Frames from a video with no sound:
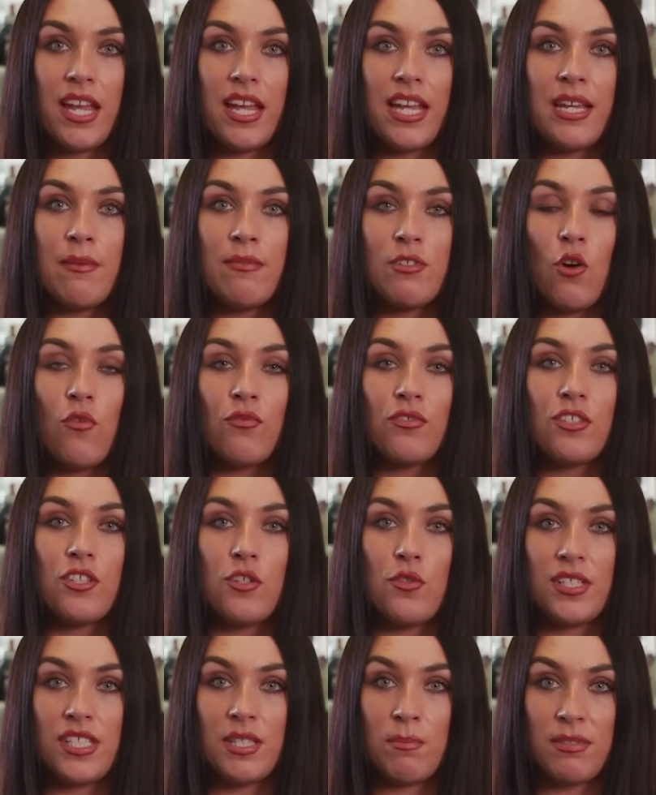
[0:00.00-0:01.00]
He would often
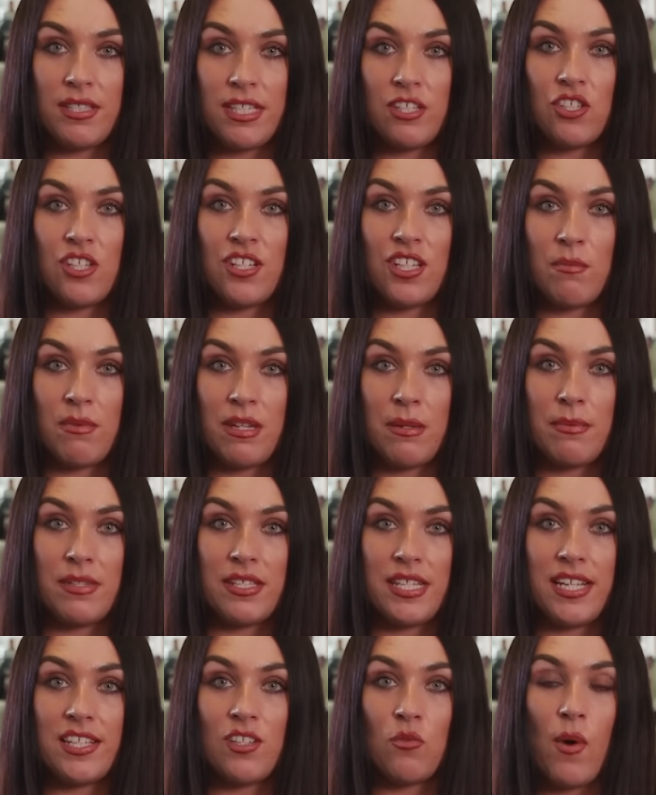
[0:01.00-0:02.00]
use his position at the B B
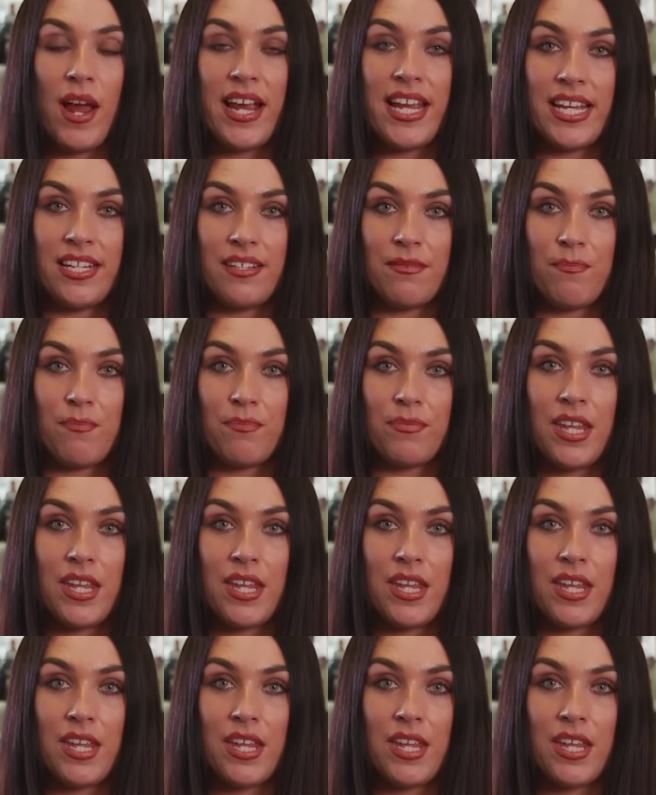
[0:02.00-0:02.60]
C as a way in.